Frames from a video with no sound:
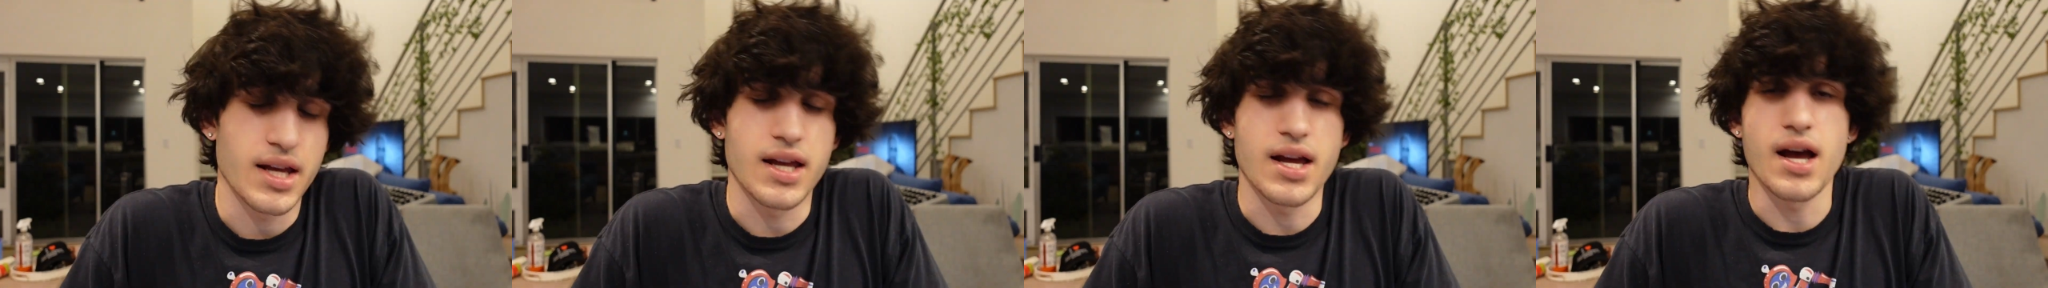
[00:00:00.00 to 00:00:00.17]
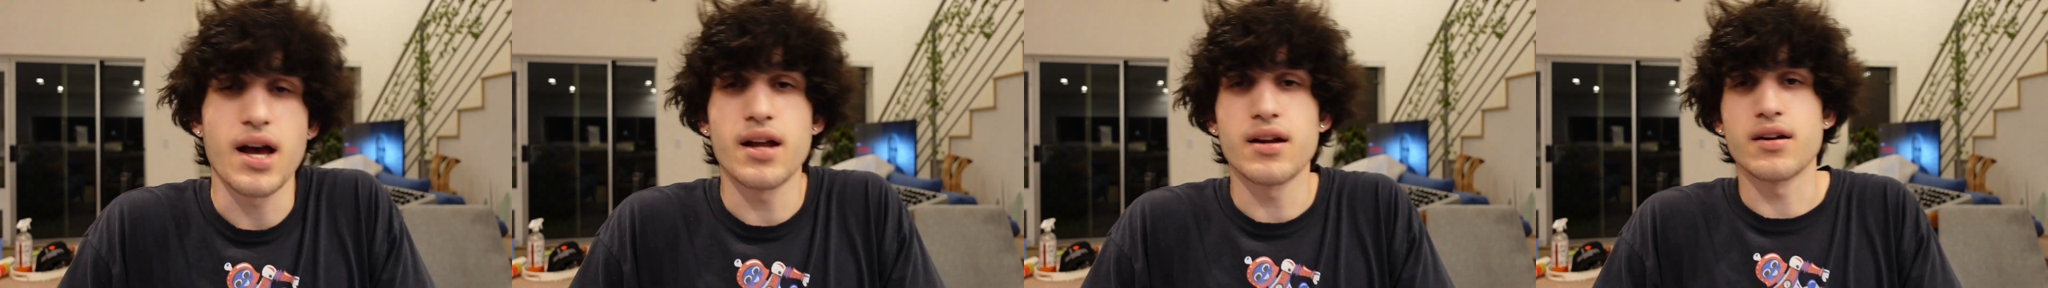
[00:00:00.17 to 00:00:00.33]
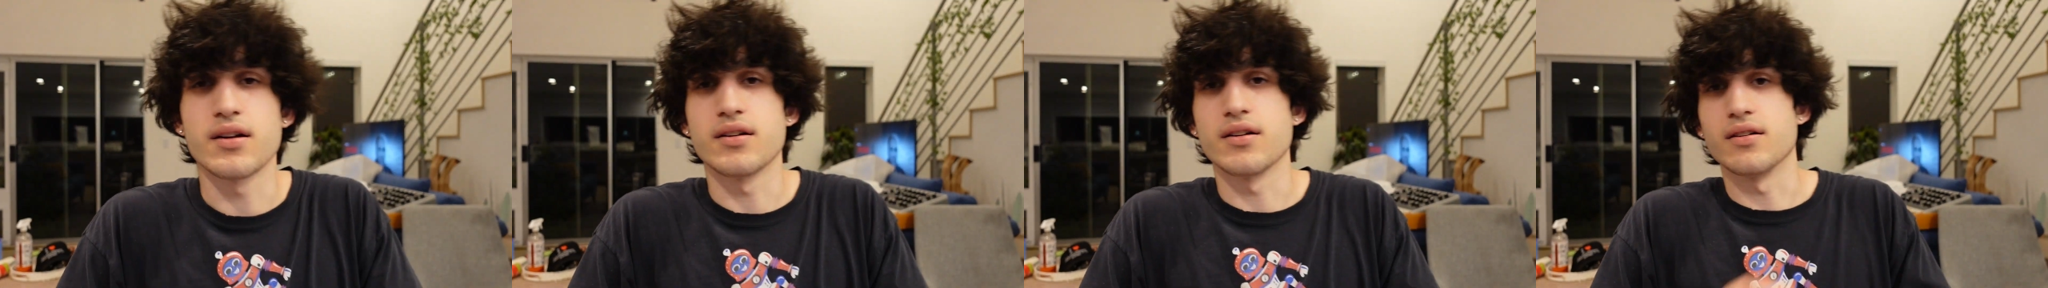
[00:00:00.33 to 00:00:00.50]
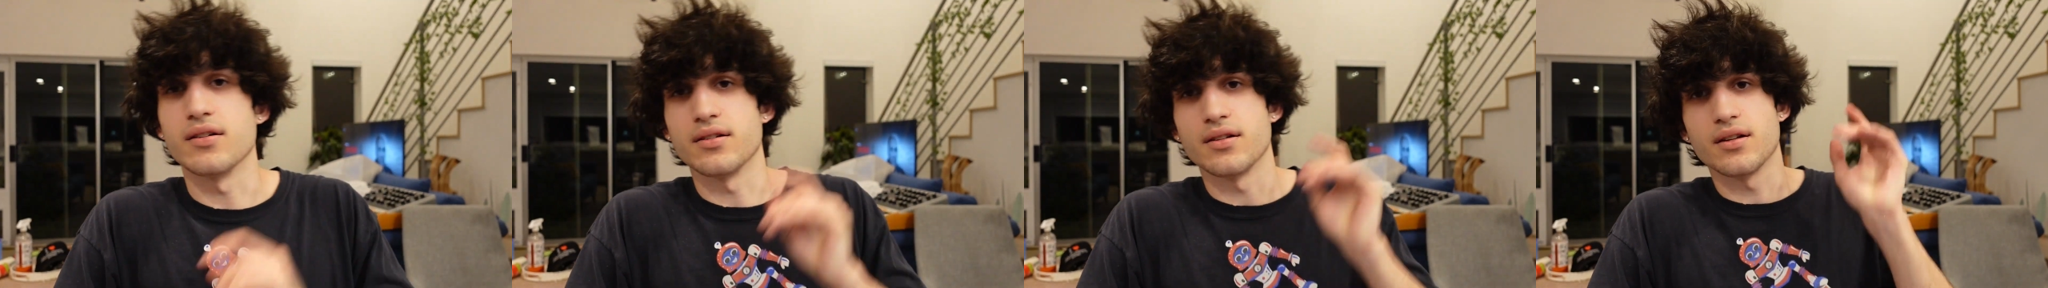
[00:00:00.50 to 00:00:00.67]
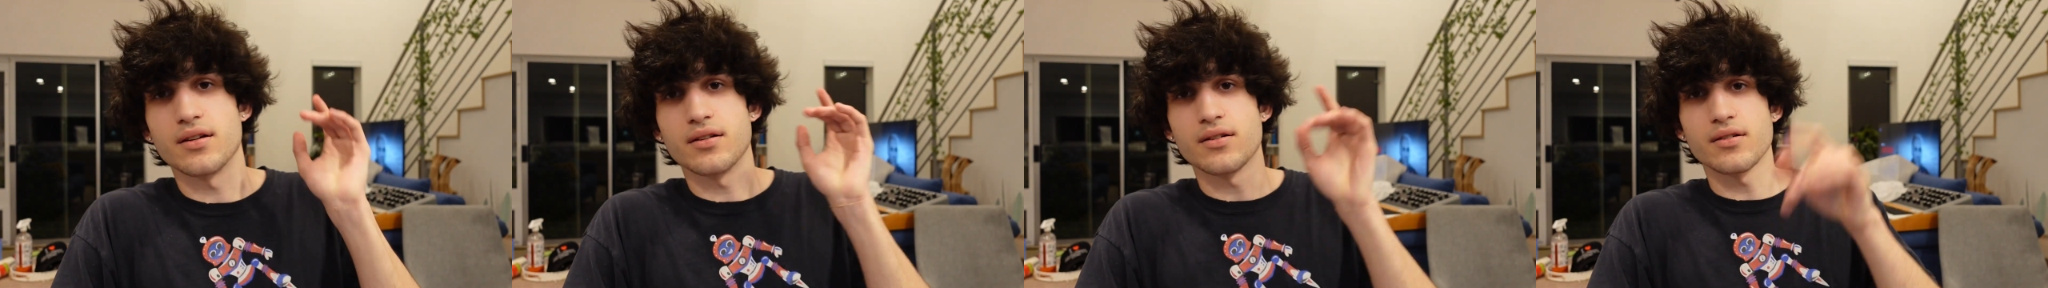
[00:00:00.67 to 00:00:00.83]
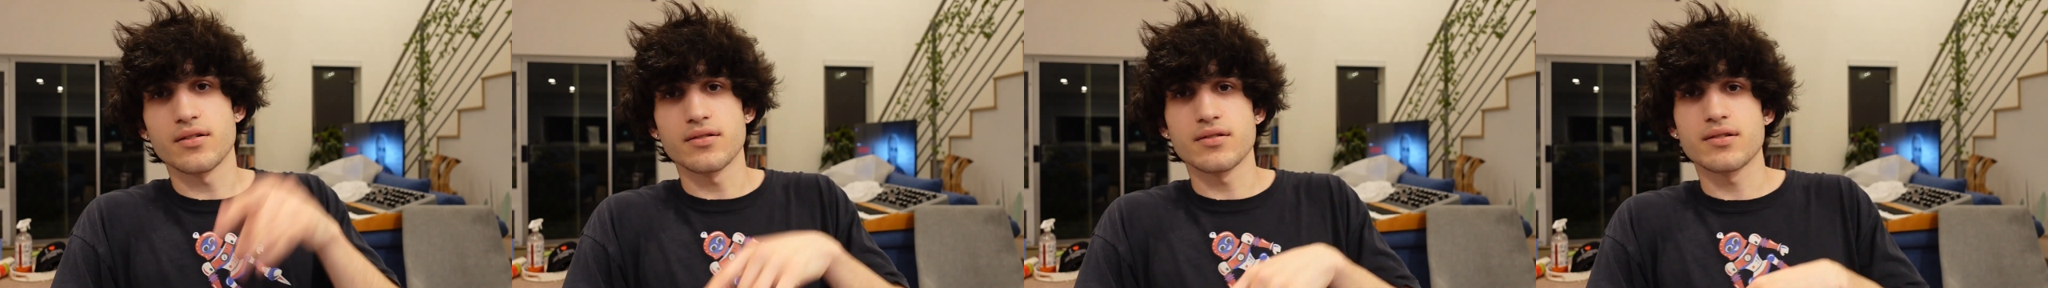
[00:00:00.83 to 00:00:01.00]
And I don't know,
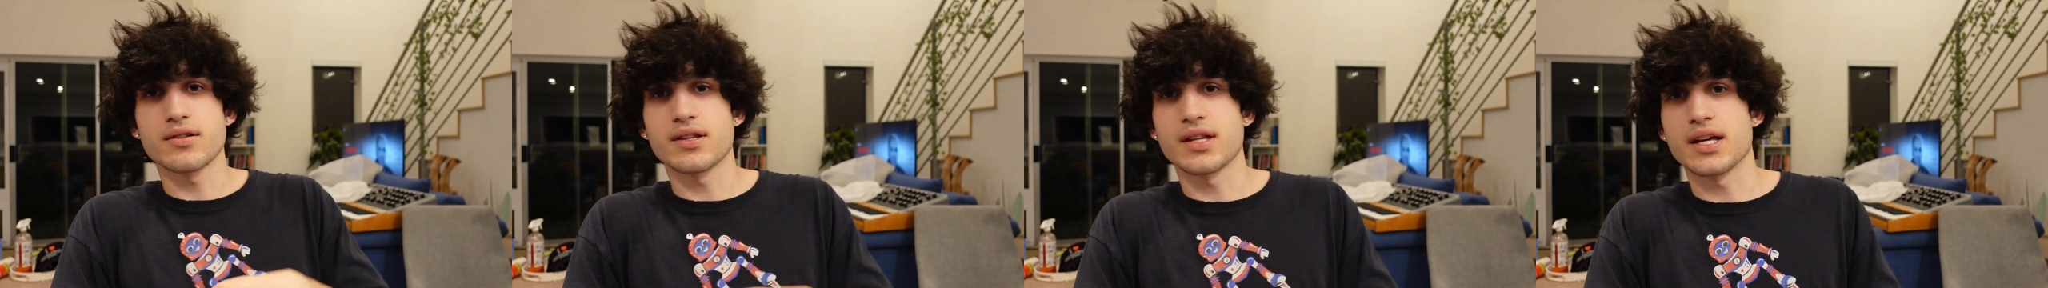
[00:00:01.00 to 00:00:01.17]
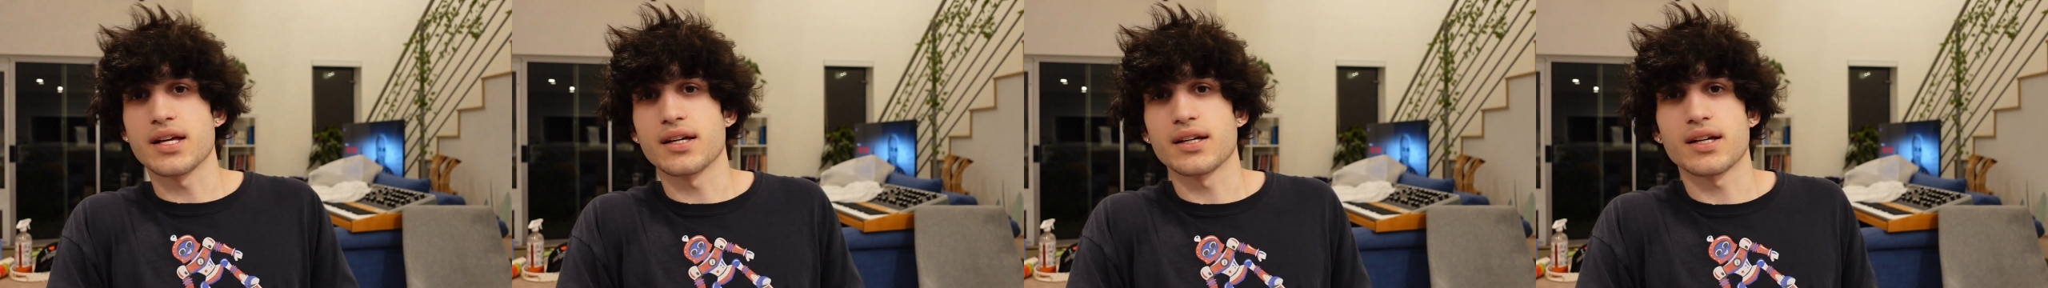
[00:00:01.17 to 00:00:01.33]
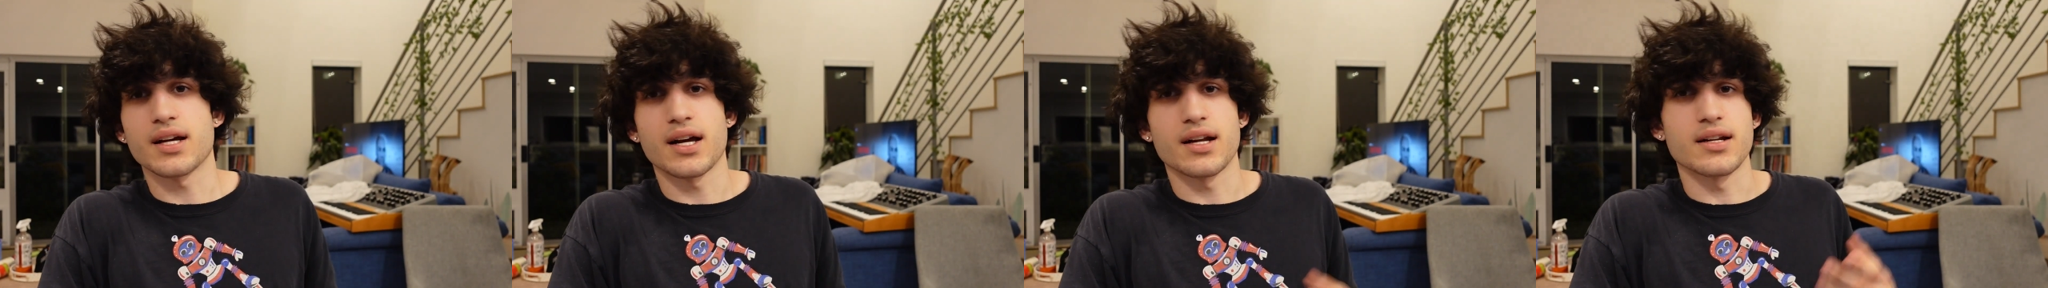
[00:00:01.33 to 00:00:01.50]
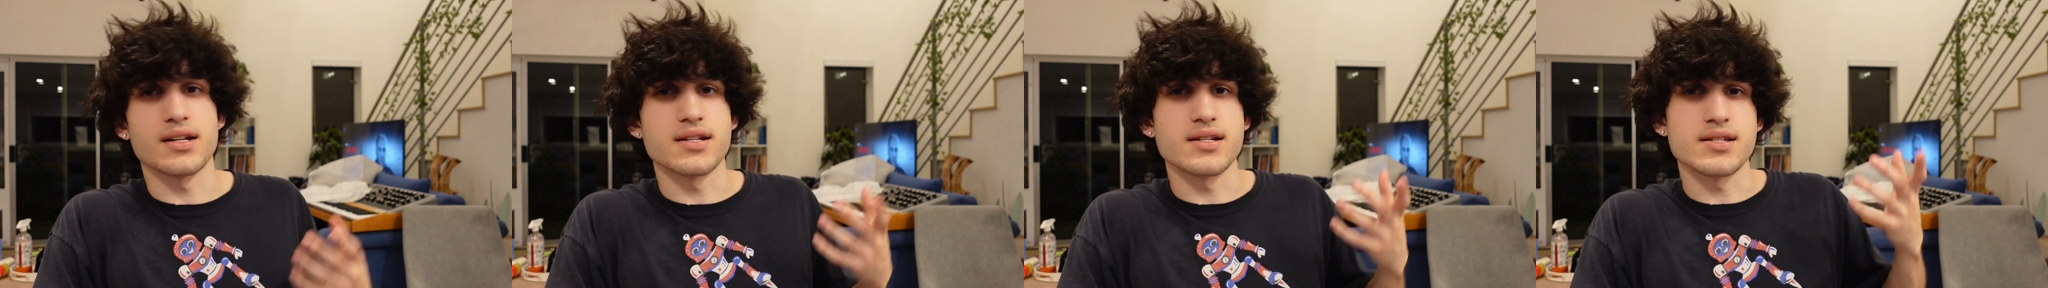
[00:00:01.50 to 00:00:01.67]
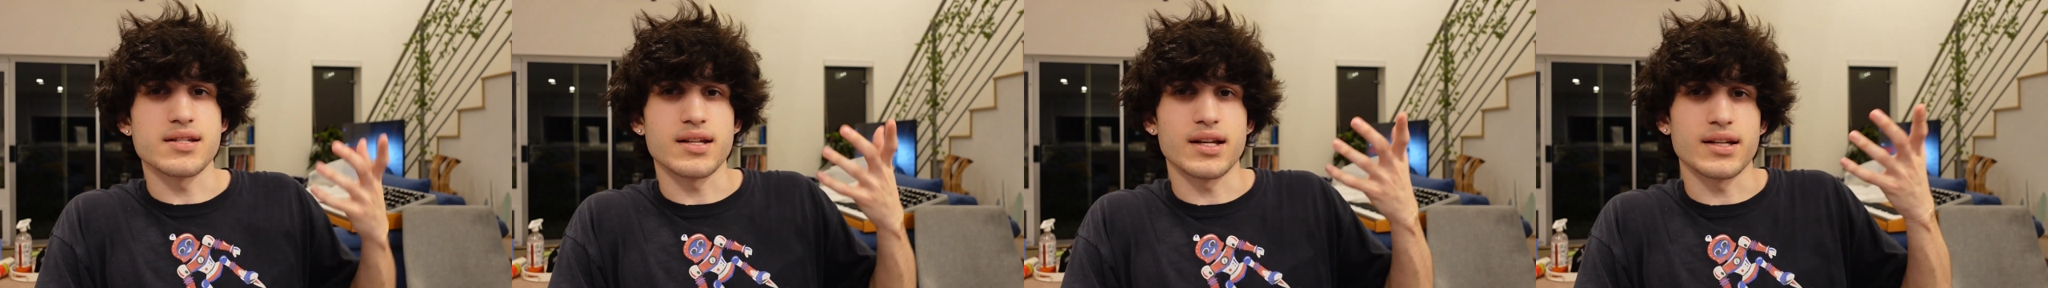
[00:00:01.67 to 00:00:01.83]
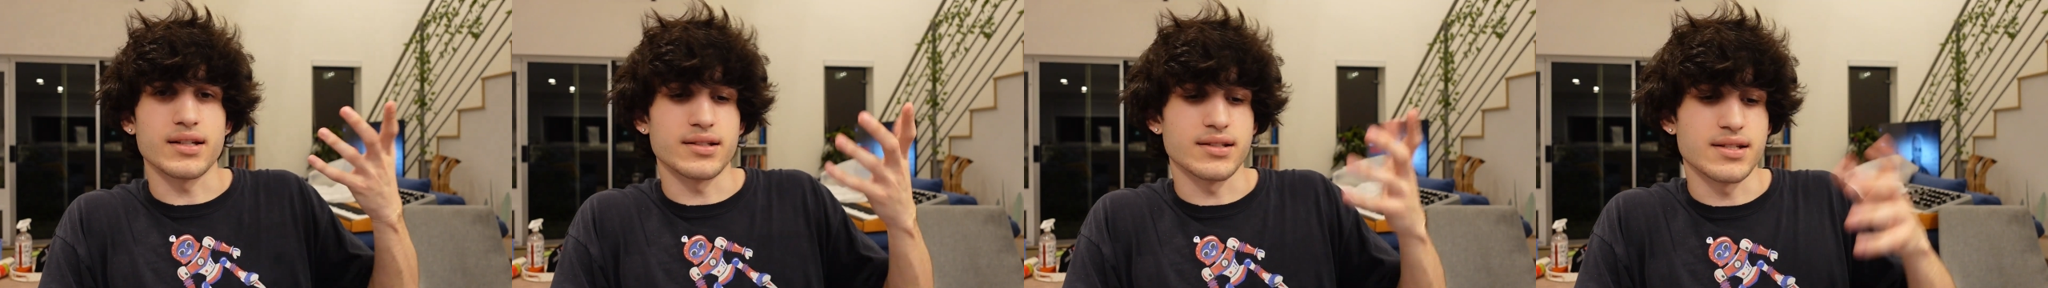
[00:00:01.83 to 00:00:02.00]
the whole thing kind of
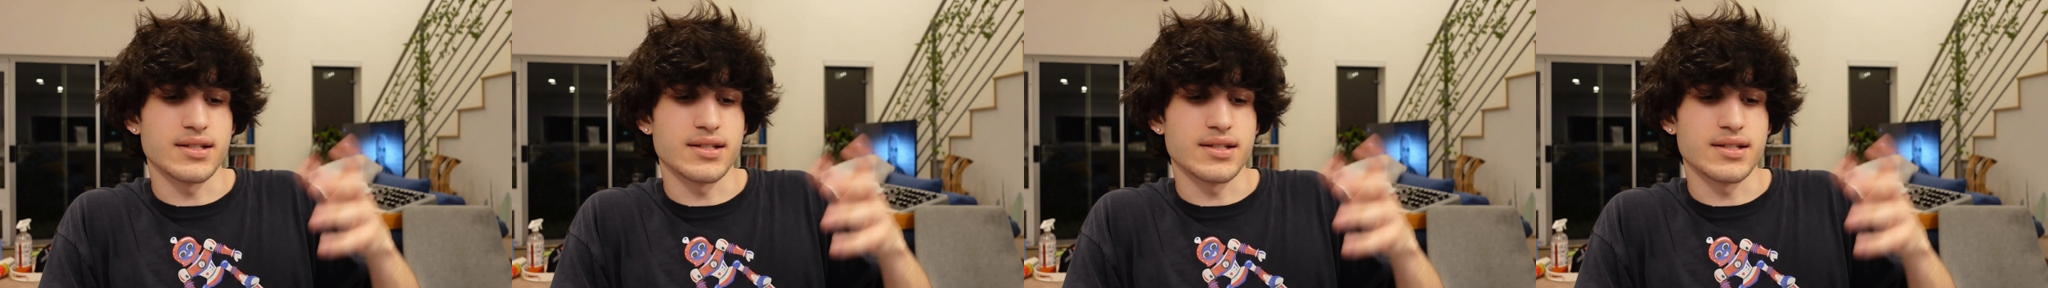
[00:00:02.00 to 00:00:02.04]
just like